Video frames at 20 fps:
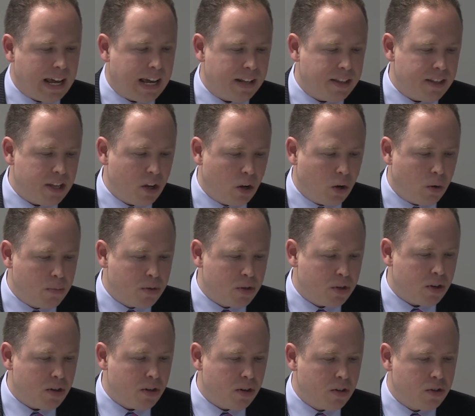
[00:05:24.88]
had the
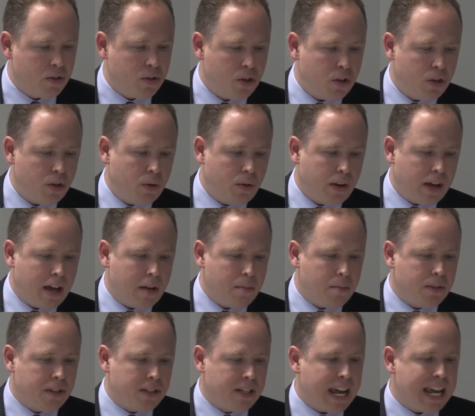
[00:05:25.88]
option to
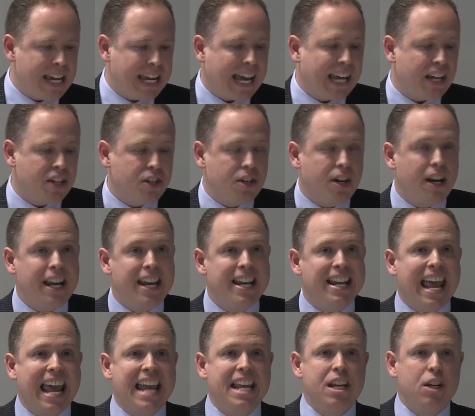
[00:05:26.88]
take action
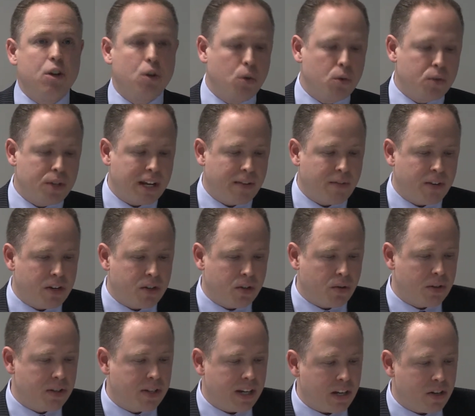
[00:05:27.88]
in any court having
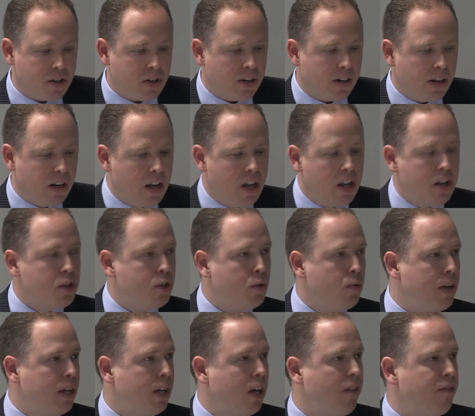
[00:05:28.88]
jurisdiction
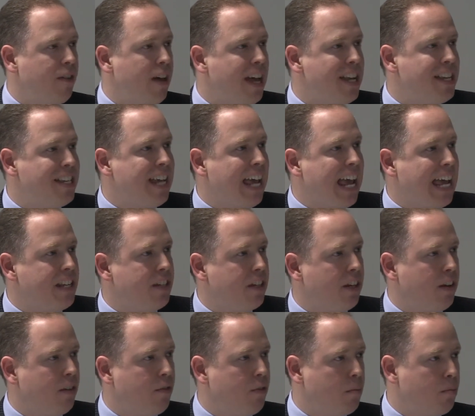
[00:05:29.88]
to recover a
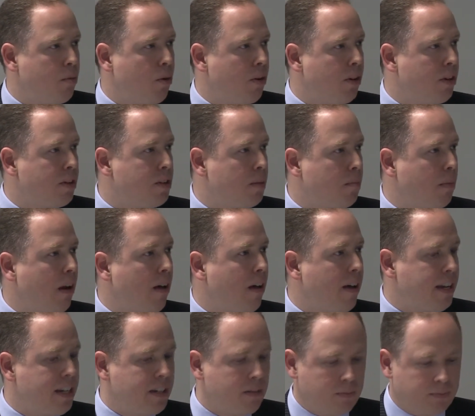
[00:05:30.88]
debt for products
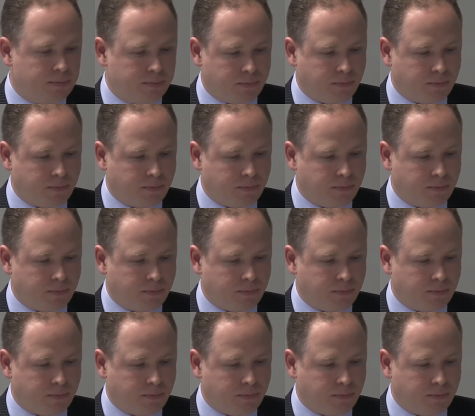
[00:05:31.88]
supplied.